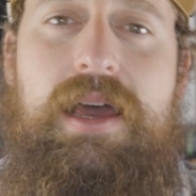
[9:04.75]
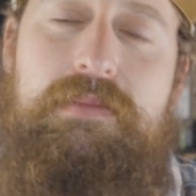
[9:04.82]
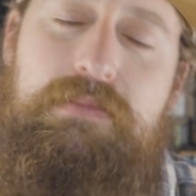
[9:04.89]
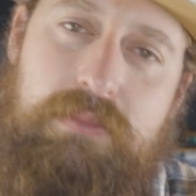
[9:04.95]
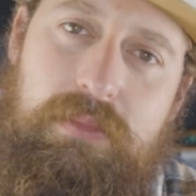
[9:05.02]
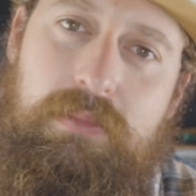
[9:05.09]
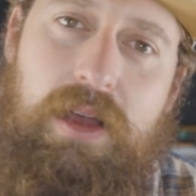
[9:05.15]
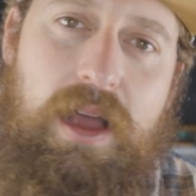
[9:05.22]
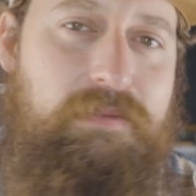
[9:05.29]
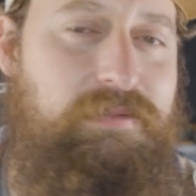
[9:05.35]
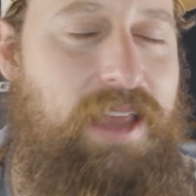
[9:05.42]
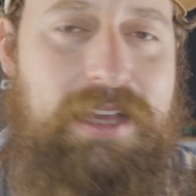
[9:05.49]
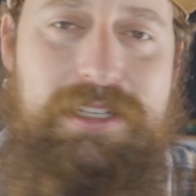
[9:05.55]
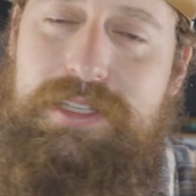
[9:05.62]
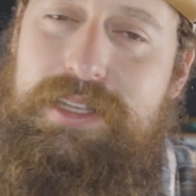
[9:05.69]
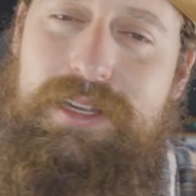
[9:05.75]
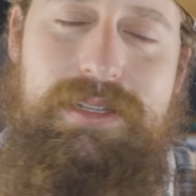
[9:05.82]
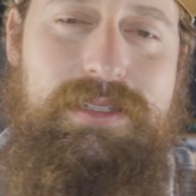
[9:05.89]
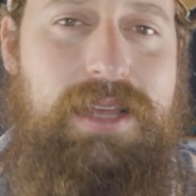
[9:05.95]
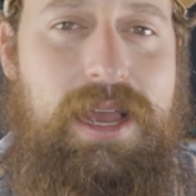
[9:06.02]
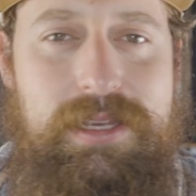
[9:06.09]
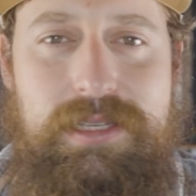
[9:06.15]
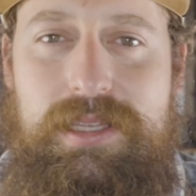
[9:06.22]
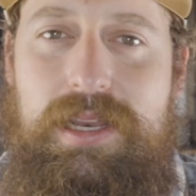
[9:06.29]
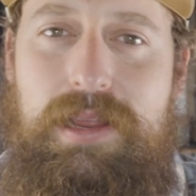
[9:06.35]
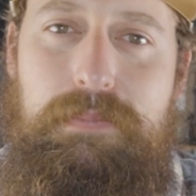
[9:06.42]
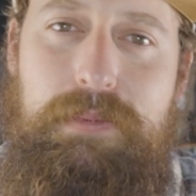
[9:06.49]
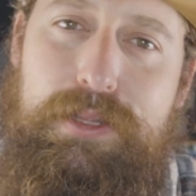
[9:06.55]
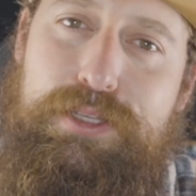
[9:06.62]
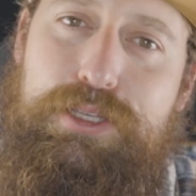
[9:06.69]
I've tested
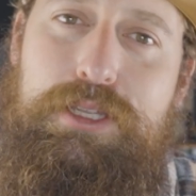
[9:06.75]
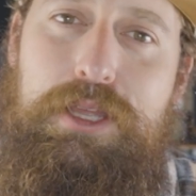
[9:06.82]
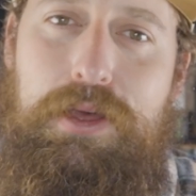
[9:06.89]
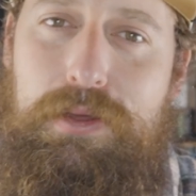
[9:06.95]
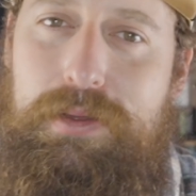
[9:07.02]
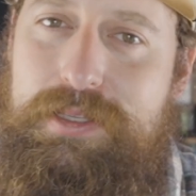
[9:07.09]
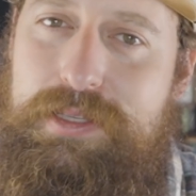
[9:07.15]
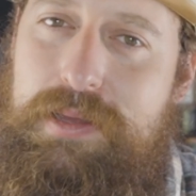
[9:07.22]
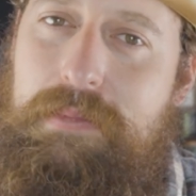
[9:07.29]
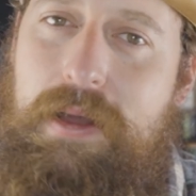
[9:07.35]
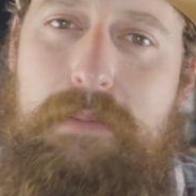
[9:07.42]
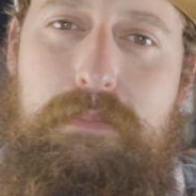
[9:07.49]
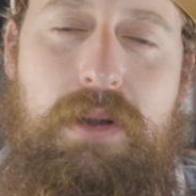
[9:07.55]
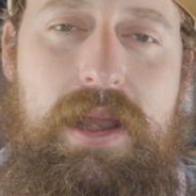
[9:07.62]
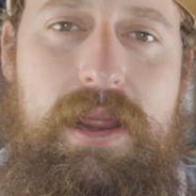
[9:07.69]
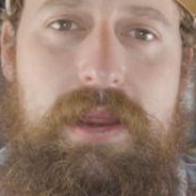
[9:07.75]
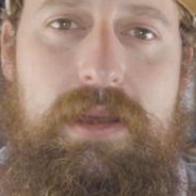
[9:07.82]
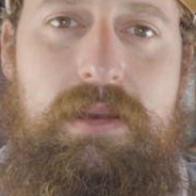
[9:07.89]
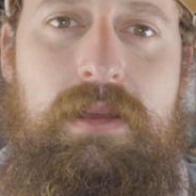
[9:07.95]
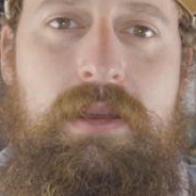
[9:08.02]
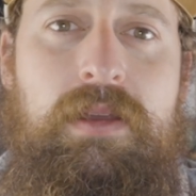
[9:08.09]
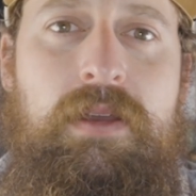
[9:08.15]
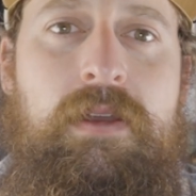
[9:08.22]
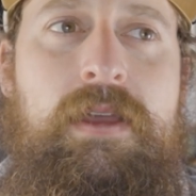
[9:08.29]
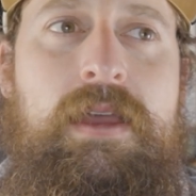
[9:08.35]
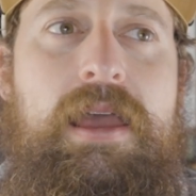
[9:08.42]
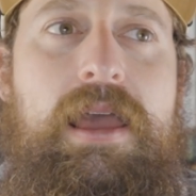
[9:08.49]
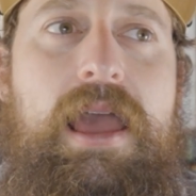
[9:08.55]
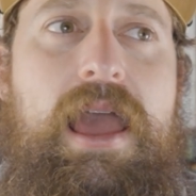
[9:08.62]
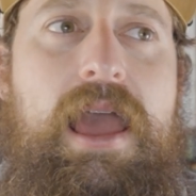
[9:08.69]
it, but it's in my brain.
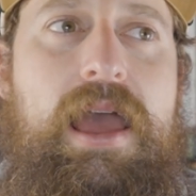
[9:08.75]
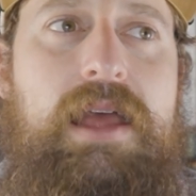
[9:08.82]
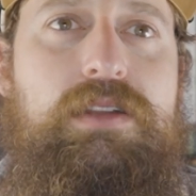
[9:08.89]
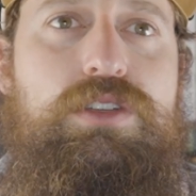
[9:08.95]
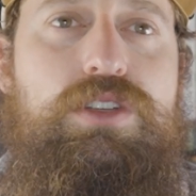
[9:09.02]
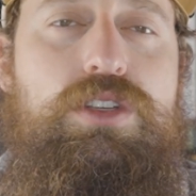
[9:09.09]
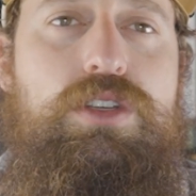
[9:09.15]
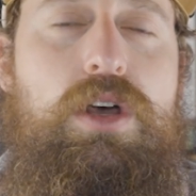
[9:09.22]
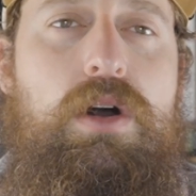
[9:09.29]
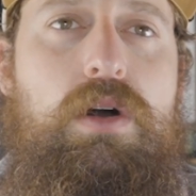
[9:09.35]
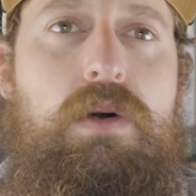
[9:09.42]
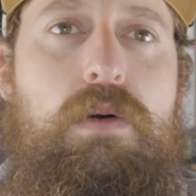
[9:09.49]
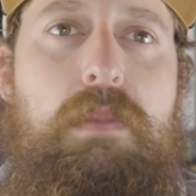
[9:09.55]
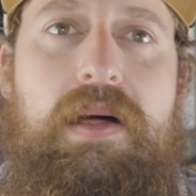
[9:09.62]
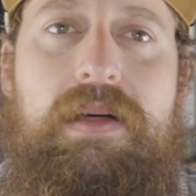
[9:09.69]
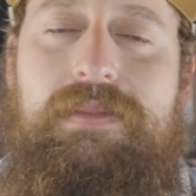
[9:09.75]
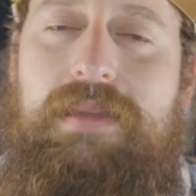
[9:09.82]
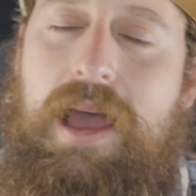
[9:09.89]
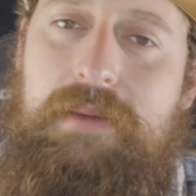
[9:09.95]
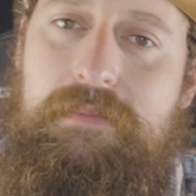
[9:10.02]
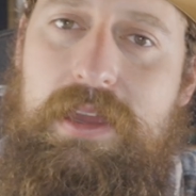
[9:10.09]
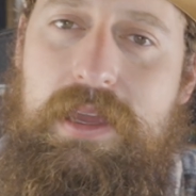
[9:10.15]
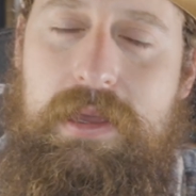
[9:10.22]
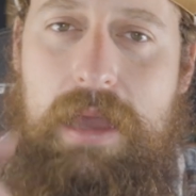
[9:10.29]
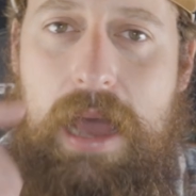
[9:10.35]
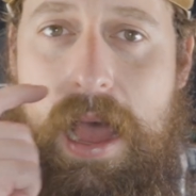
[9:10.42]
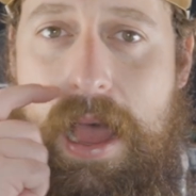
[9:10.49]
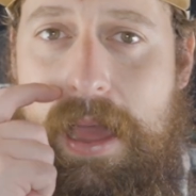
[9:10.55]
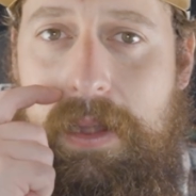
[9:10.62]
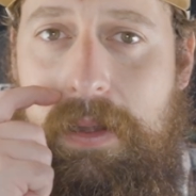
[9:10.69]
And so by the time he
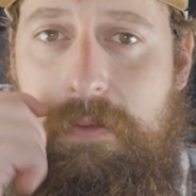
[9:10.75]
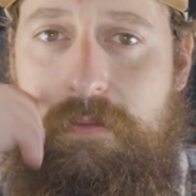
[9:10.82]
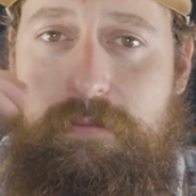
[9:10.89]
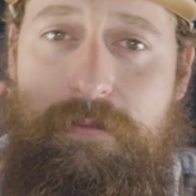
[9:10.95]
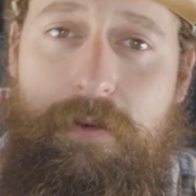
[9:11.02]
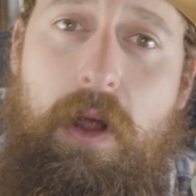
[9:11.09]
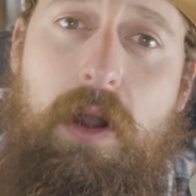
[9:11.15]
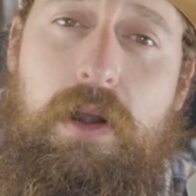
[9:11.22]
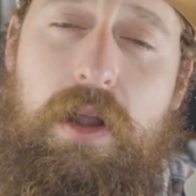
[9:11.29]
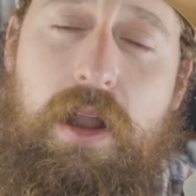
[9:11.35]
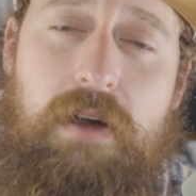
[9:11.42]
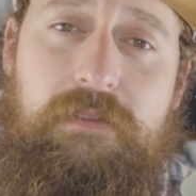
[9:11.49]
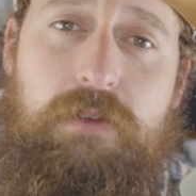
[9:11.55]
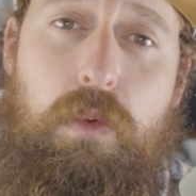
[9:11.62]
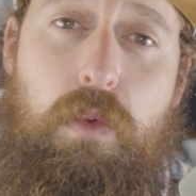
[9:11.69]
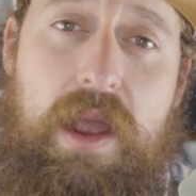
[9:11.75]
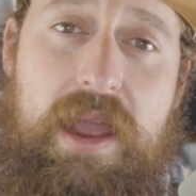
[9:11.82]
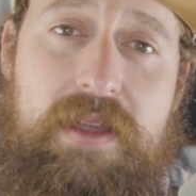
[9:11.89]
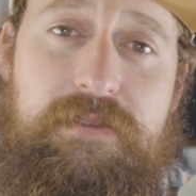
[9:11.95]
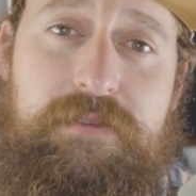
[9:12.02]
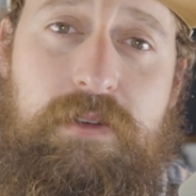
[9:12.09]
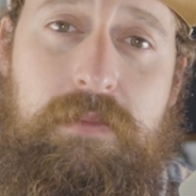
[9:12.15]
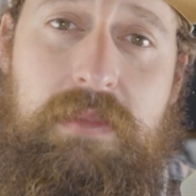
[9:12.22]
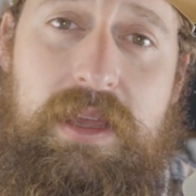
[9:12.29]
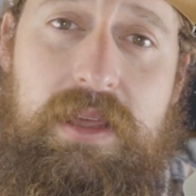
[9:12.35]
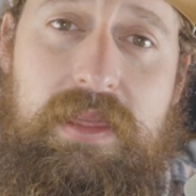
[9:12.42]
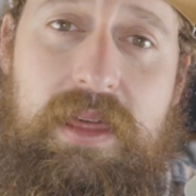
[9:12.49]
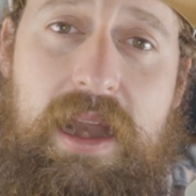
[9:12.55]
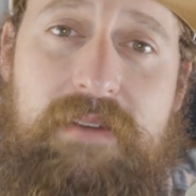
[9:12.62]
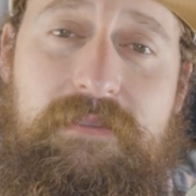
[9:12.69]
got far enough away from
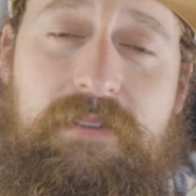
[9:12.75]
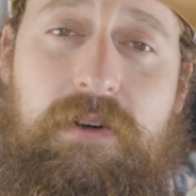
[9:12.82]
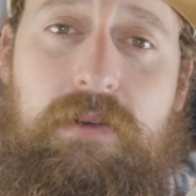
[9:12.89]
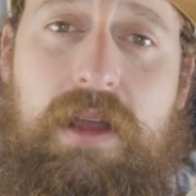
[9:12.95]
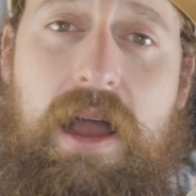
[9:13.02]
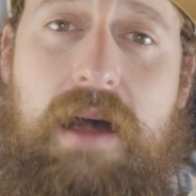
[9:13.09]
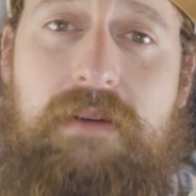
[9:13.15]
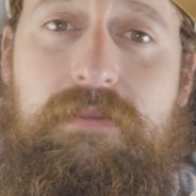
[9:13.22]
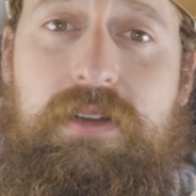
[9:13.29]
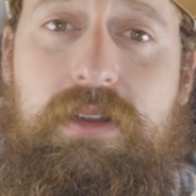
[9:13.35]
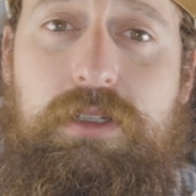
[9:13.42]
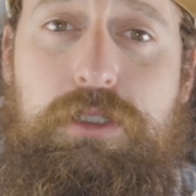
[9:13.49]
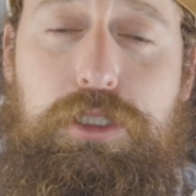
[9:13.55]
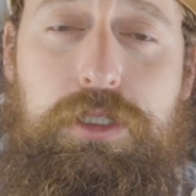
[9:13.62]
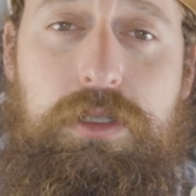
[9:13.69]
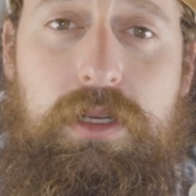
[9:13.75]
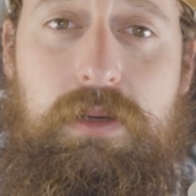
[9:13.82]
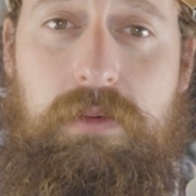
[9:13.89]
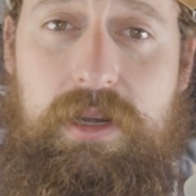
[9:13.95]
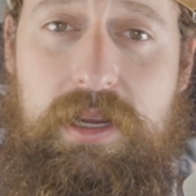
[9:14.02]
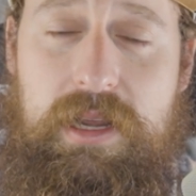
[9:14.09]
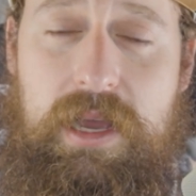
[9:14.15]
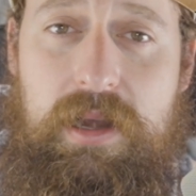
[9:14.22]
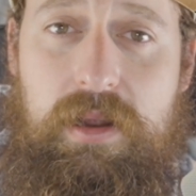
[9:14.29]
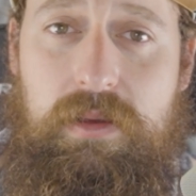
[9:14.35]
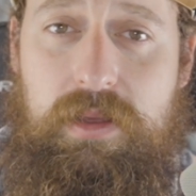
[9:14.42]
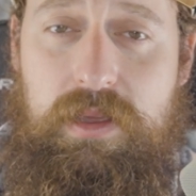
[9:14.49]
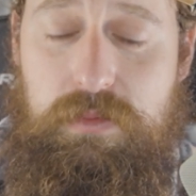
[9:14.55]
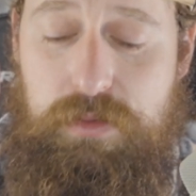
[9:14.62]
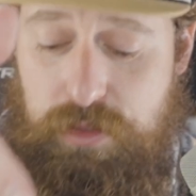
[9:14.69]
me that I felt confident in shooting, where
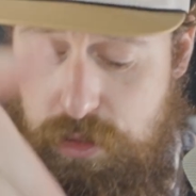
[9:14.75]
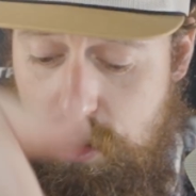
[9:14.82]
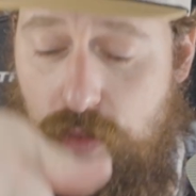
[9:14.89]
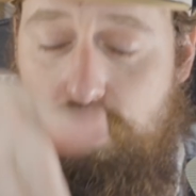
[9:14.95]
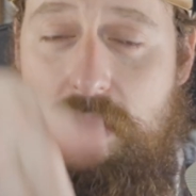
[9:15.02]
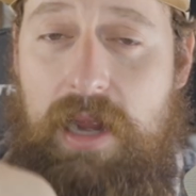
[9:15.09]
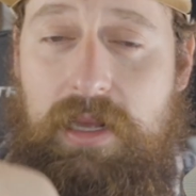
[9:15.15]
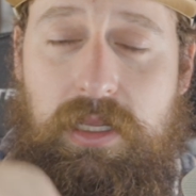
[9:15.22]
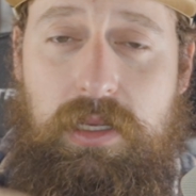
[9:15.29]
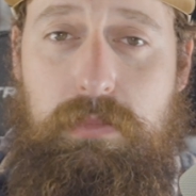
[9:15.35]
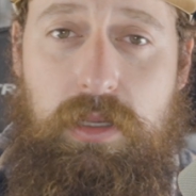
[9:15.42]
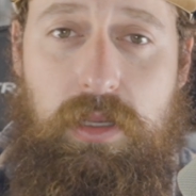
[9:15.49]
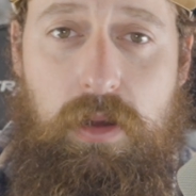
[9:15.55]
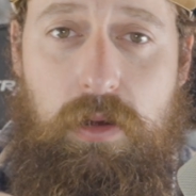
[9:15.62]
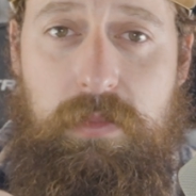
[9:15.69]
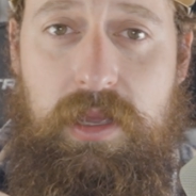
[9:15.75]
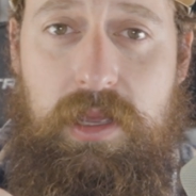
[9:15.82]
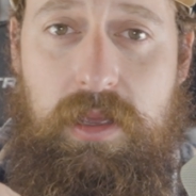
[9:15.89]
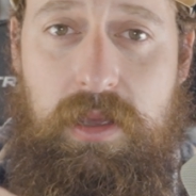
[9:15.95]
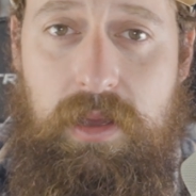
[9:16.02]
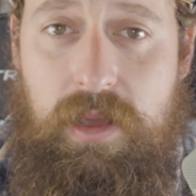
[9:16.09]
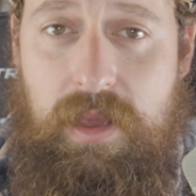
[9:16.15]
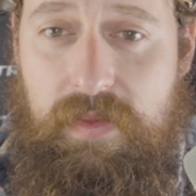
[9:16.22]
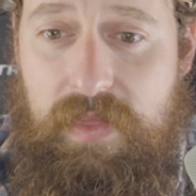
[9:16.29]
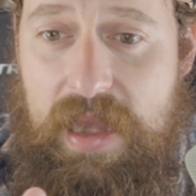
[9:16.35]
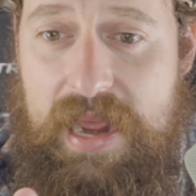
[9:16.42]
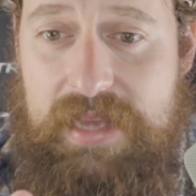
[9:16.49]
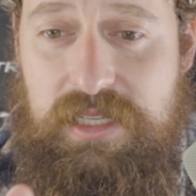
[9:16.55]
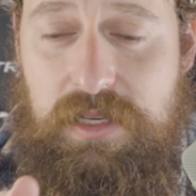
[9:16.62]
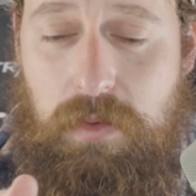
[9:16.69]
he was directly below me. And
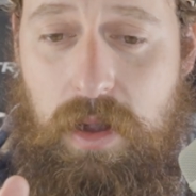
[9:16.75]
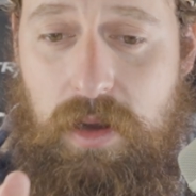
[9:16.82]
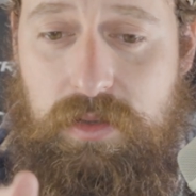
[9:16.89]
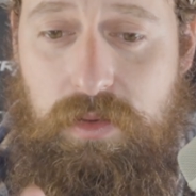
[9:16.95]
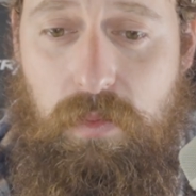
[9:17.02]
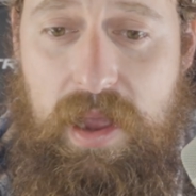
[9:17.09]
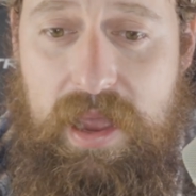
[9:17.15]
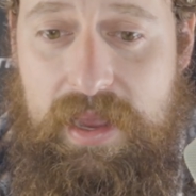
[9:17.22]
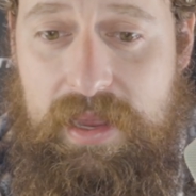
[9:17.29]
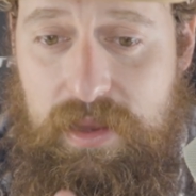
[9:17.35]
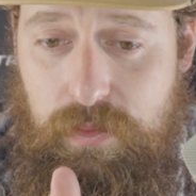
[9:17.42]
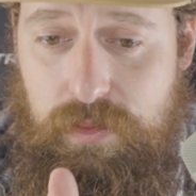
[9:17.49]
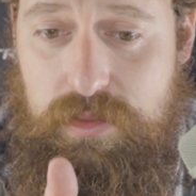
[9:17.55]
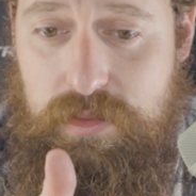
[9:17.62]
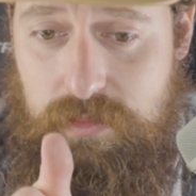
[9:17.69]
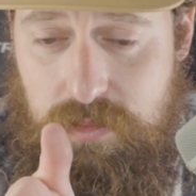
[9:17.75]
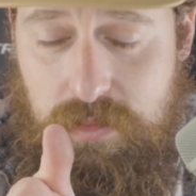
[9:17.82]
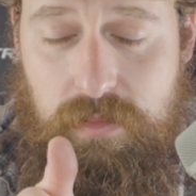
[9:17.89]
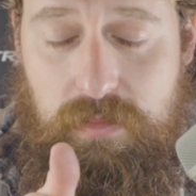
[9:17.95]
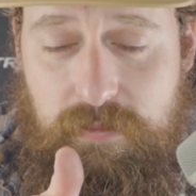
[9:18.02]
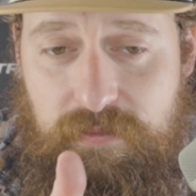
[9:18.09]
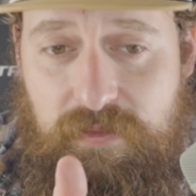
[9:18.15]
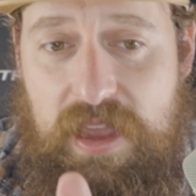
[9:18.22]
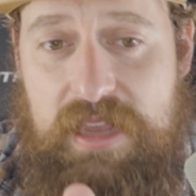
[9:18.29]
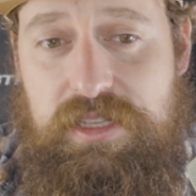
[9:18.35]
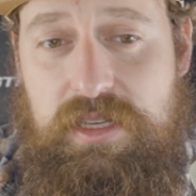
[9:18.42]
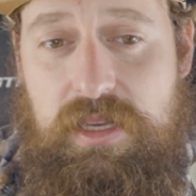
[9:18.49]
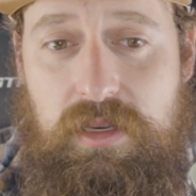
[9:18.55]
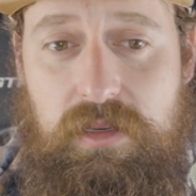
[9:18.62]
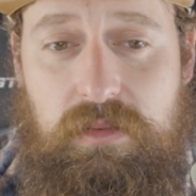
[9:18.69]
then as he walked away, he was
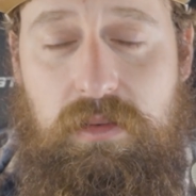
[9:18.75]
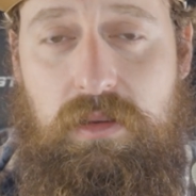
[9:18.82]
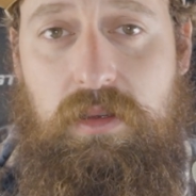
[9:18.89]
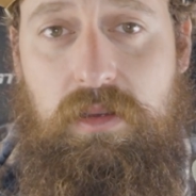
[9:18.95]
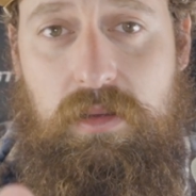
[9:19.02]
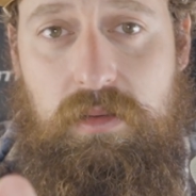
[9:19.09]
facing